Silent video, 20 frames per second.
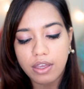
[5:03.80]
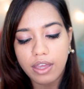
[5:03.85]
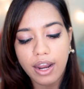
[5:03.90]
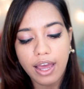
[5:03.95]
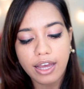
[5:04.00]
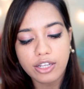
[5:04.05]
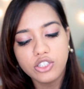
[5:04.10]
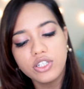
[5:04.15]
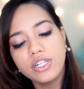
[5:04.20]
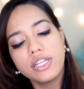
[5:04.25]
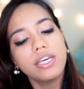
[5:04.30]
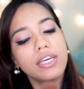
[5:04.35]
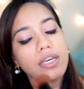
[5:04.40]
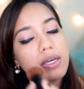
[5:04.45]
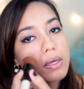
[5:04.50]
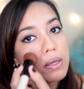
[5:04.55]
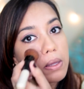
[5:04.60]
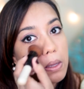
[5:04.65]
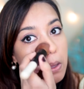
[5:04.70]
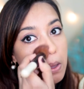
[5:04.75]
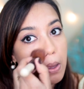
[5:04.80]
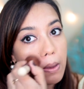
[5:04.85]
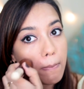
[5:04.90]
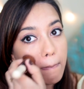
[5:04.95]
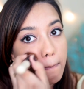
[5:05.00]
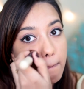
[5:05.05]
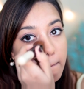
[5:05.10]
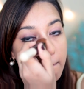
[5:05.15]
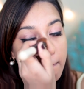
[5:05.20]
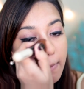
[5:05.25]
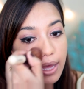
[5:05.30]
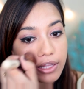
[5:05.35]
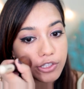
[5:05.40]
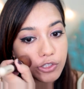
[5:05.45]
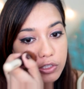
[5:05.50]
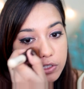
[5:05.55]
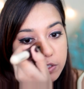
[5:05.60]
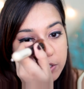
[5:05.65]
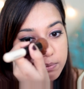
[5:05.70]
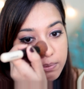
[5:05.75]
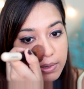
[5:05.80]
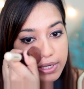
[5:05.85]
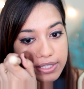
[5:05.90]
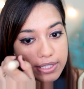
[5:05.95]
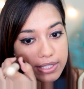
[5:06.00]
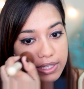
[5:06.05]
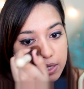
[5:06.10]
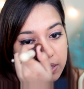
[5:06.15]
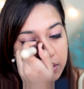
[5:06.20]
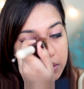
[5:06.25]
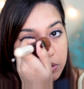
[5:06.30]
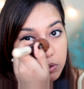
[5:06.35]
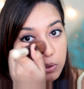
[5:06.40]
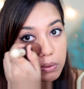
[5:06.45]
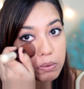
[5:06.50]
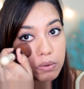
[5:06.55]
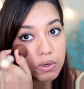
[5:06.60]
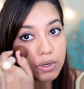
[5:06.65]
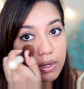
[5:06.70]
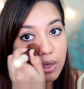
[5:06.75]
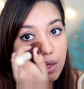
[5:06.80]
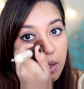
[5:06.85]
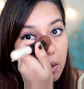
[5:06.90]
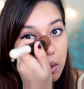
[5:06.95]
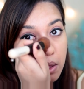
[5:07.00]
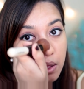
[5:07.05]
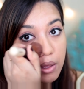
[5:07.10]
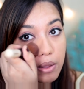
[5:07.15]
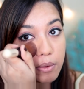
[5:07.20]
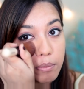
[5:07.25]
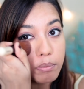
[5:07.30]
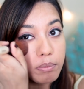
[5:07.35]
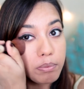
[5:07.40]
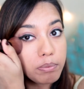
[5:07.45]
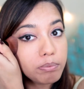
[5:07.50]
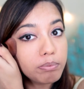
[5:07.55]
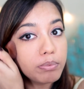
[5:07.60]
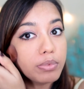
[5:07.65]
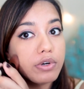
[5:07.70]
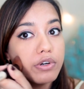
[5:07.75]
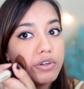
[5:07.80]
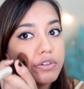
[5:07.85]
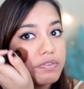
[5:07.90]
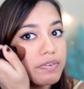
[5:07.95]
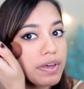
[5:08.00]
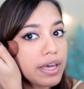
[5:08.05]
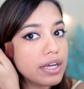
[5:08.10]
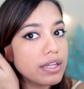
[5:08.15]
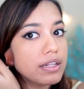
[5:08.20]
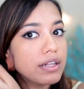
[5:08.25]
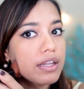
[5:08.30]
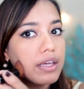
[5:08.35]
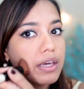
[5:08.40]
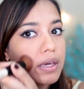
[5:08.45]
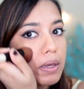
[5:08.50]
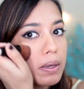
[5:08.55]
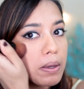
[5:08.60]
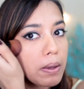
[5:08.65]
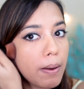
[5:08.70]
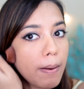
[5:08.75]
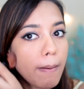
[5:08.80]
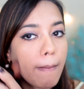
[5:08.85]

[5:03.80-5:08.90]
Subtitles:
It actually matches my skin tone perfectly.